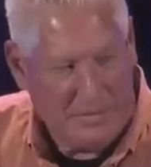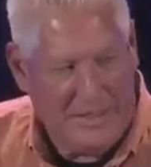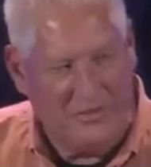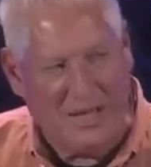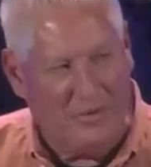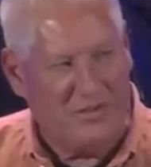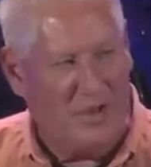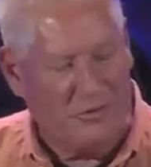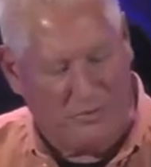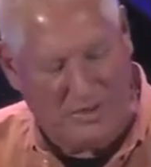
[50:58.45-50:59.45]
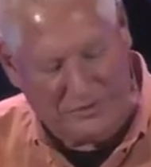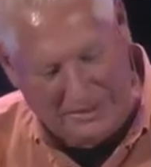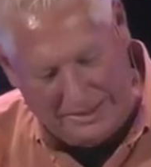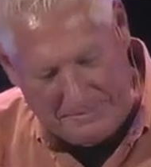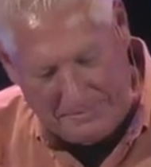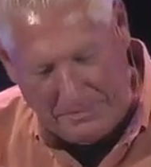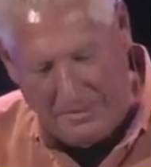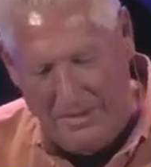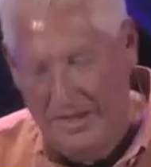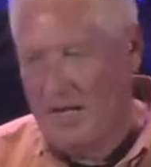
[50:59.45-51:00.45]
But here's how it sounds for us today
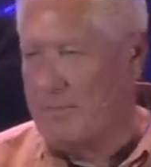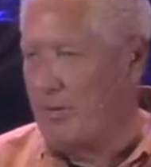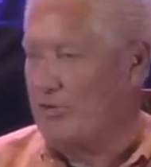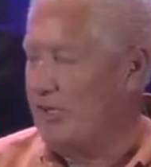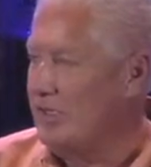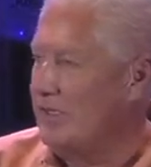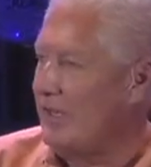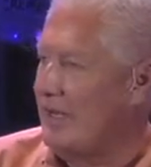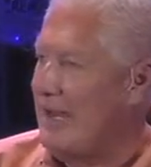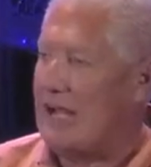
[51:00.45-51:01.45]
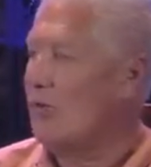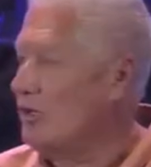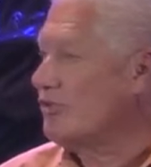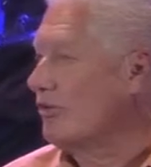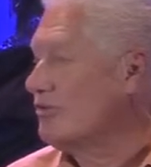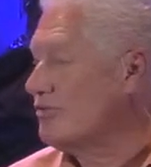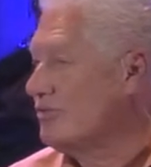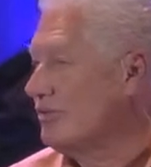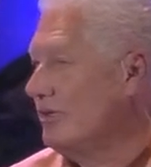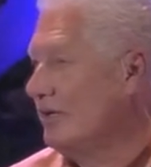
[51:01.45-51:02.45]
a person cannot church.